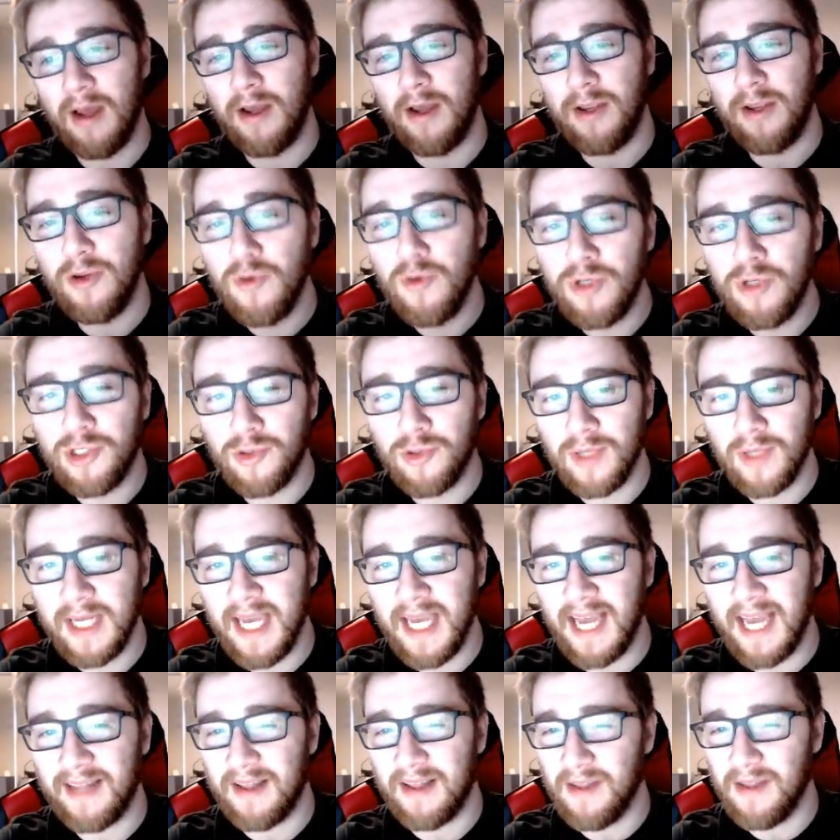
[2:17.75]

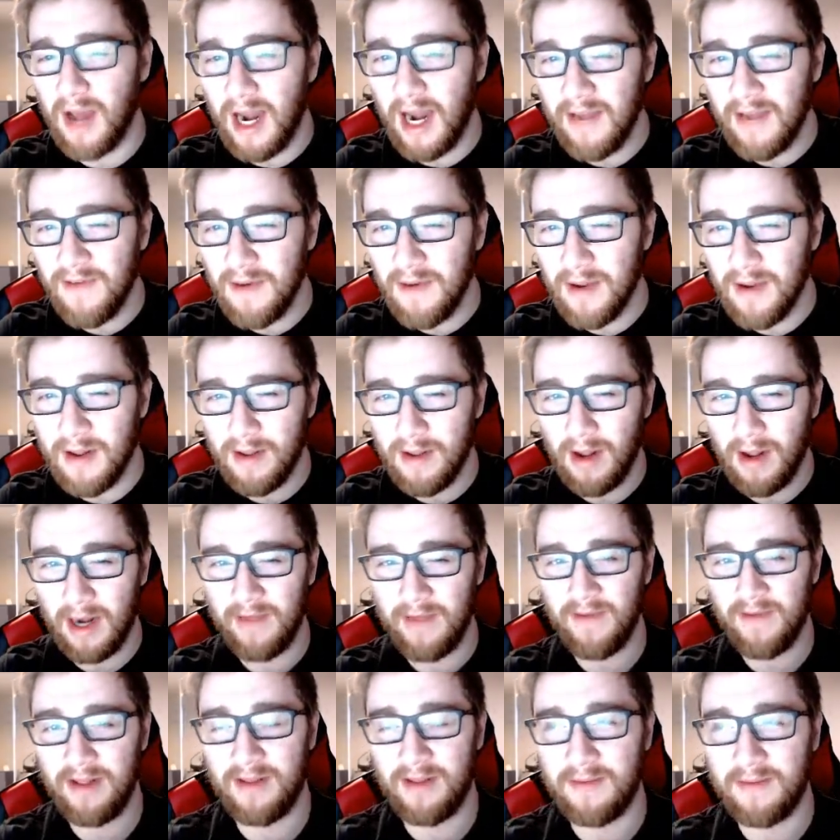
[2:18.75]
usually it not
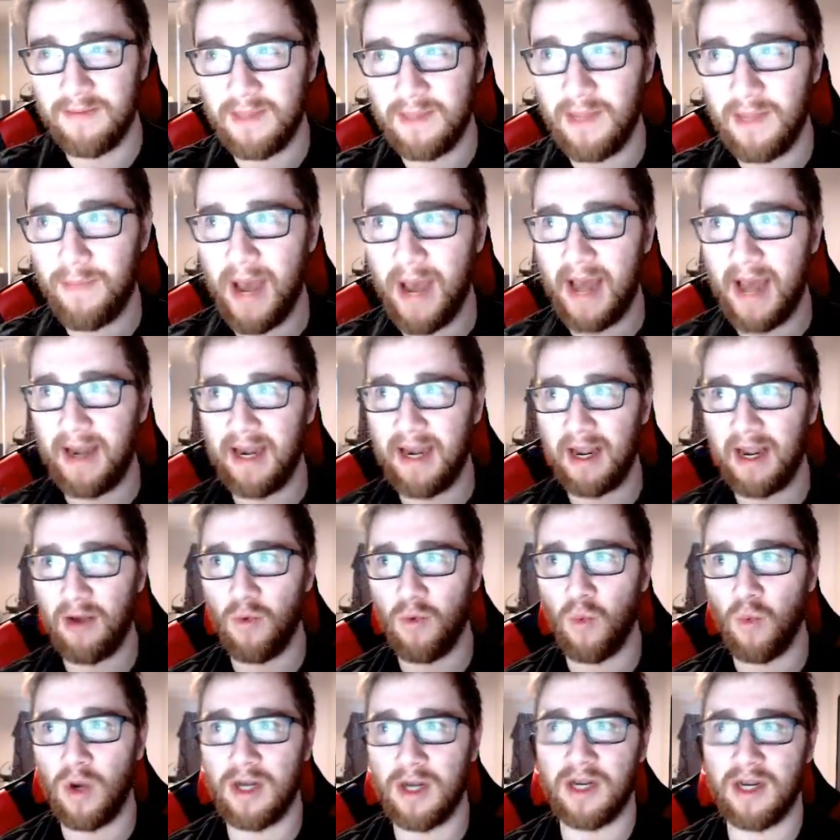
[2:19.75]
even
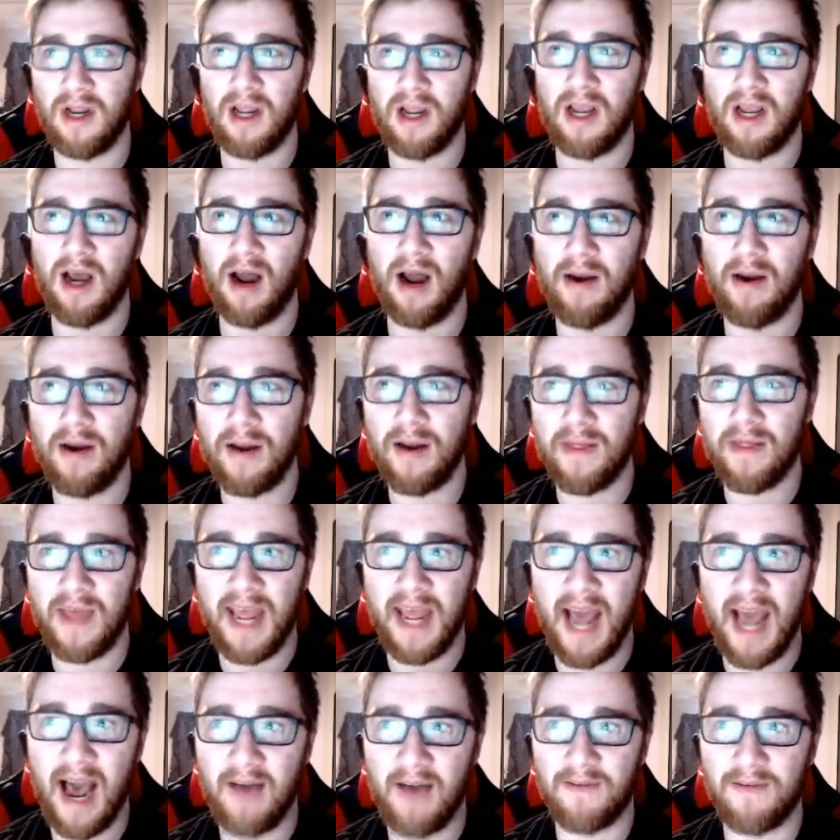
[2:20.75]
depending what gun
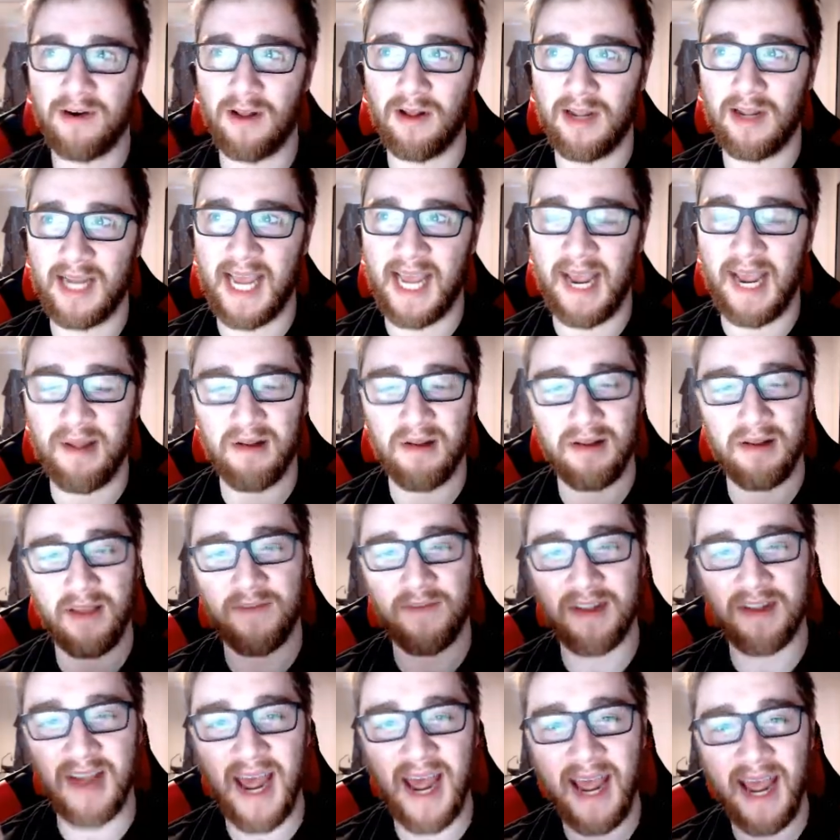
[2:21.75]
they have in a lot of cases.
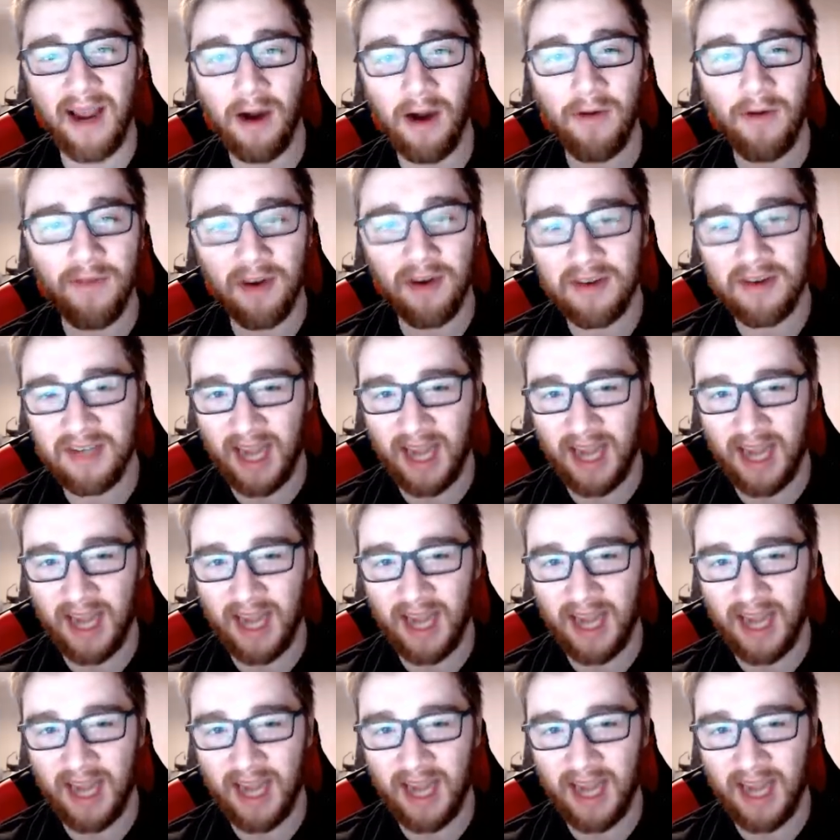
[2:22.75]
If it's AR versus